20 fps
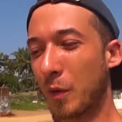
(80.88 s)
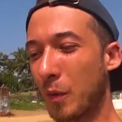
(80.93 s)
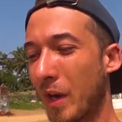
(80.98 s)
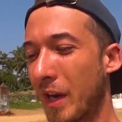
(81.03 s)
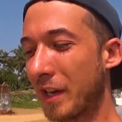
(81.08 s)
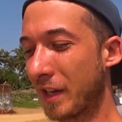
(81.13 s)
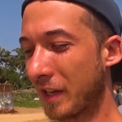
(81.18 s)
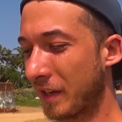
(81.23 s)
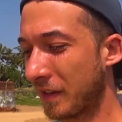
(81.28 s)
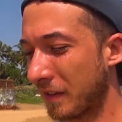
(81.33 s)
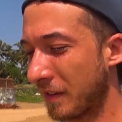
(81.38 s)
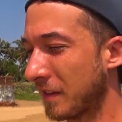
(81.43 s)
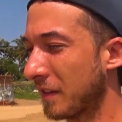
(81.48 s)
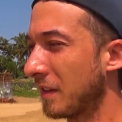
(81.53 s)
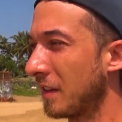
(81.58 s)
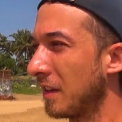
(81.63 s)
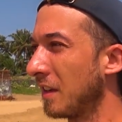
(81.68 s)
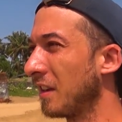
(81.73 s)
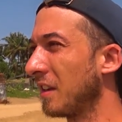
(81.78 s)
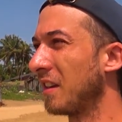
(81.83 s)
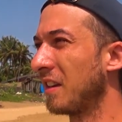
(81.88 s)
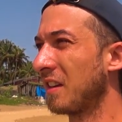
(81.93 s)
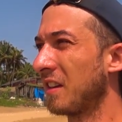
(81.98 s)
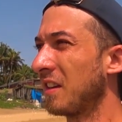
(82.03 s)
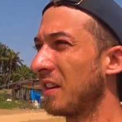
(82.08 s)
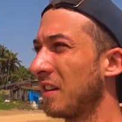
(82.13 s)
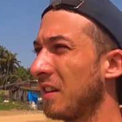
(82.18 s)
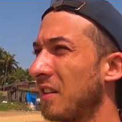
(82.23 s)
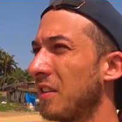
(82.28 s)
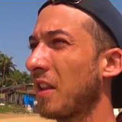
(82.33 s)
a wedding
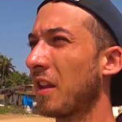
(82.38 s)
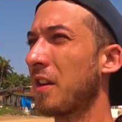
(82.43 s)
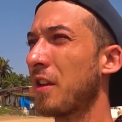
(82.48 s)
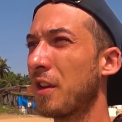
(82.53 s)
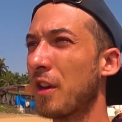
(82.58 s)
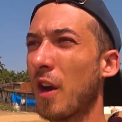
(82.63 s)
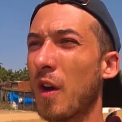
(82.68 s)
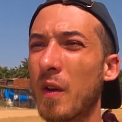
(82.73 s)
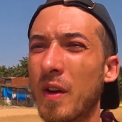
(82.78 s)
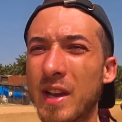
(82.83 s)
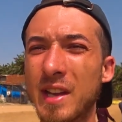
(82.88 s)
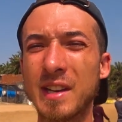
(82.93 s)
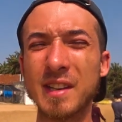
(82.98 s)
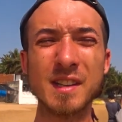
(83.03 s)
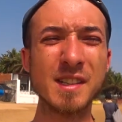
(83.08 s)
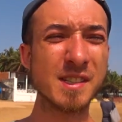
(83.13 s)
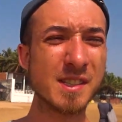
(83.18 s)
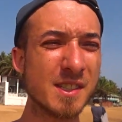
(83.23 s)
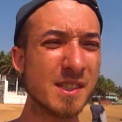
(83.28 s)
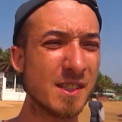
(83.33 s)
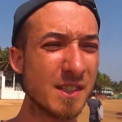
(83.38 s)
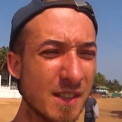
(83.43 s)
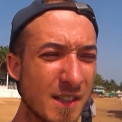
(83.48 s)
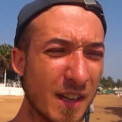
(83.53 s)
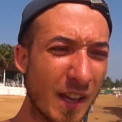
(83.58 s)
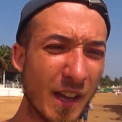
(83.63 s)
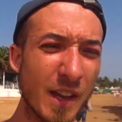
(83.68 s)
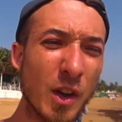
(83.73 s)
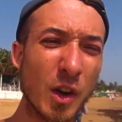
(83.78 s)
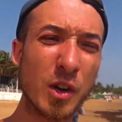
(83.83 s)
then you know Indians
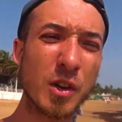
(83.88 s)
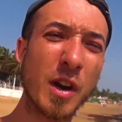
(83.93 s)
can go